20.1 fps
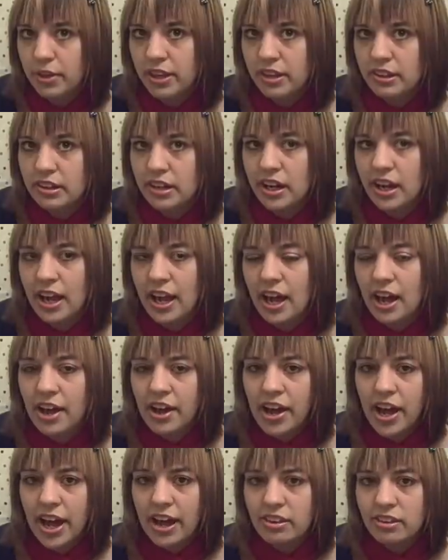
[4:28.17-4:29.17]
And
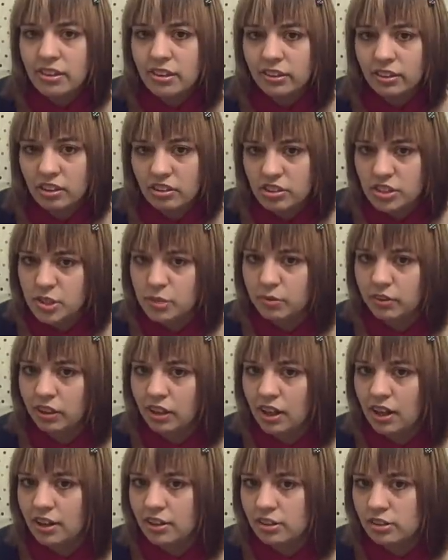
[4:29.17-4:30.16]
I think they're just
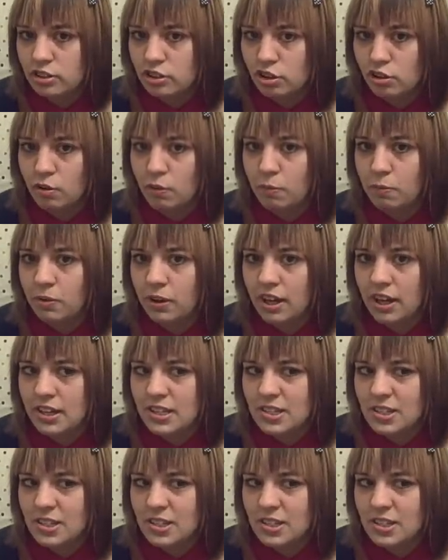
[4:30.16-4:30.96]
really hard to apply,